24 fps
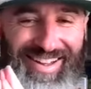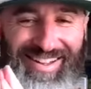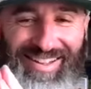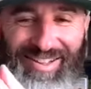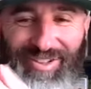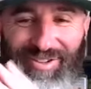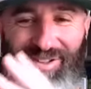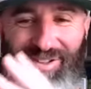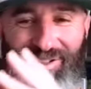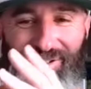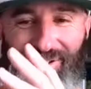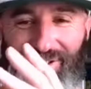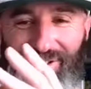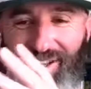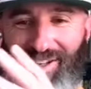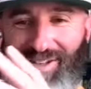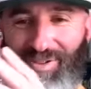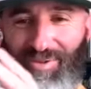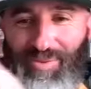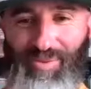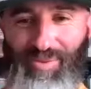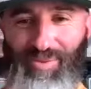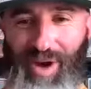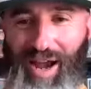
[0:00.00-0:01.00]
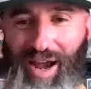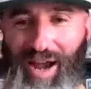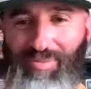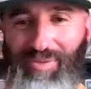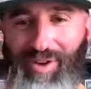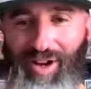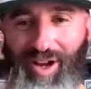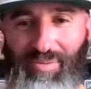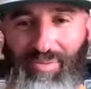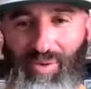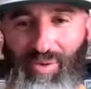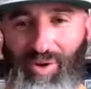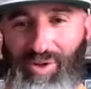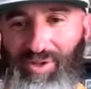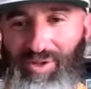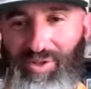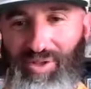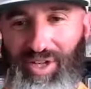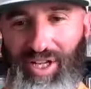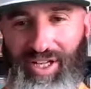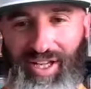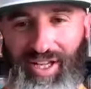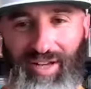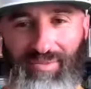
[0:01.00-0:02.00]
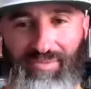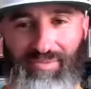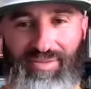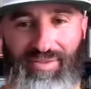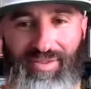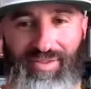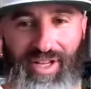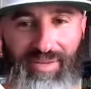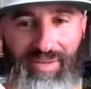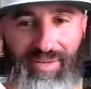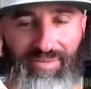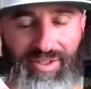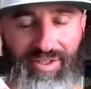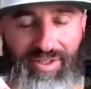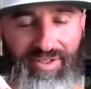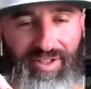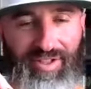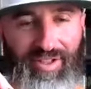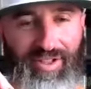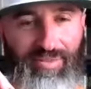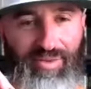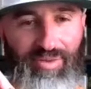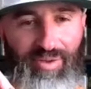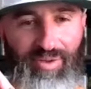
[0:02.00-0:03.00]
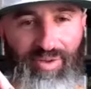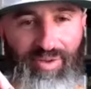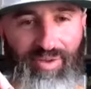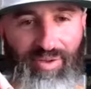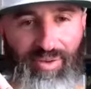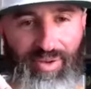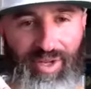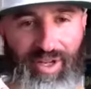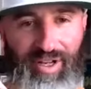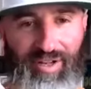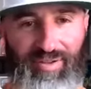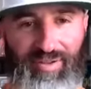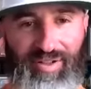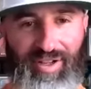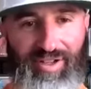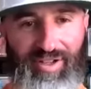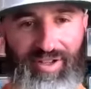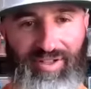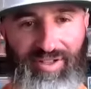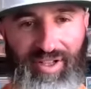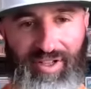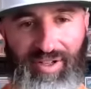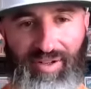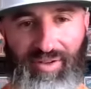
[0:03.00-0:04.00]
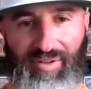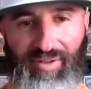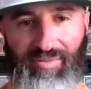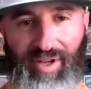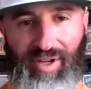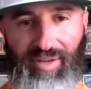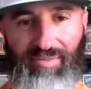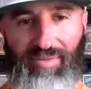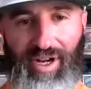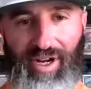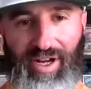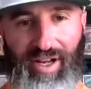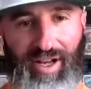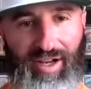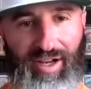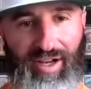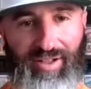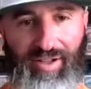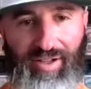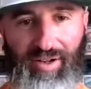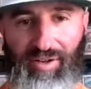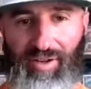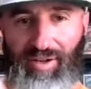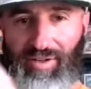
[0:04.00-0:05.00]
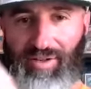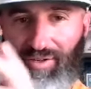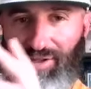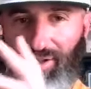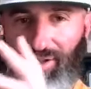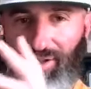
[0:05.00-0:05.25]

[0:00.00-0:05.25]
then you and then you wrap it up once you get them them to sleep. You you get them, like you said, you're in bed by nine thirty or